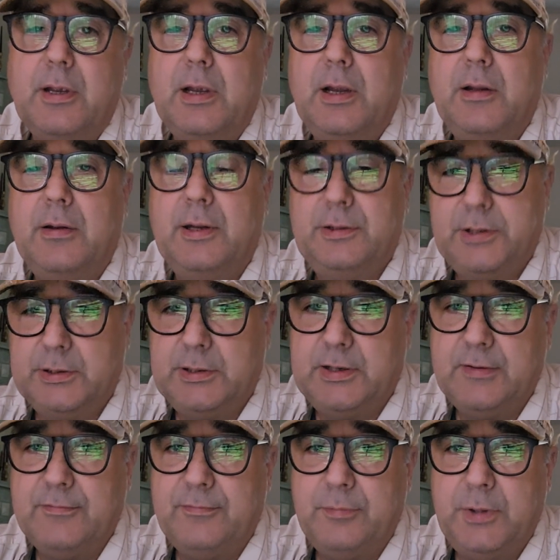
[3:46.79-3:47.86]
And they did
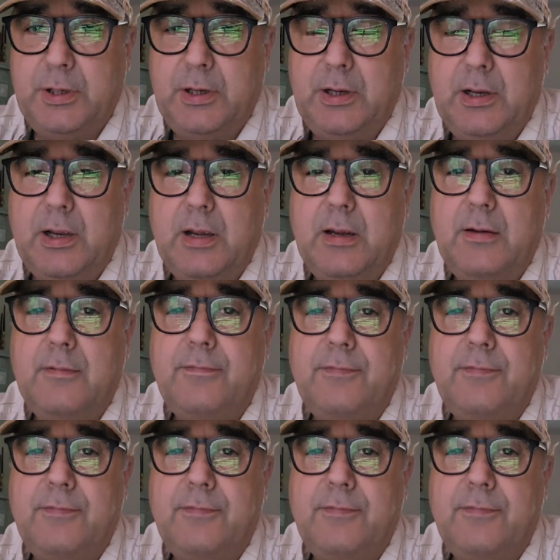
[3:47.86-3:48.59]
give me a